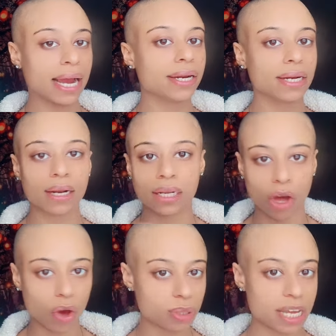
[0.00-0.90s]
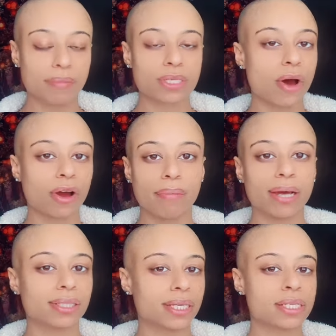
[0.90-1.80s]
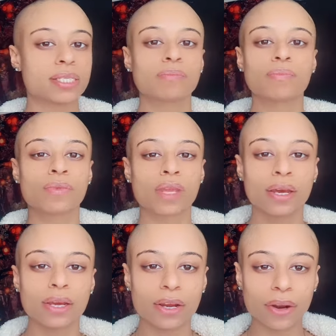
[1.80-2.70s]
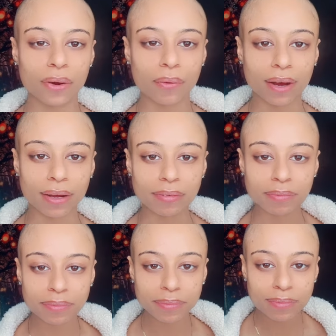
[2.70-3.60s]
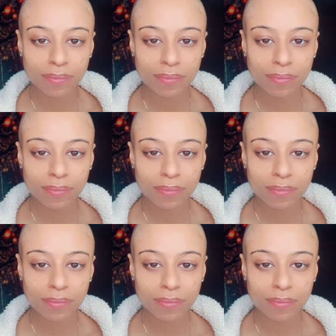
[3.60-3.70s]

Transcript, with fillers: Like I needed a long time to talk about this you know, um,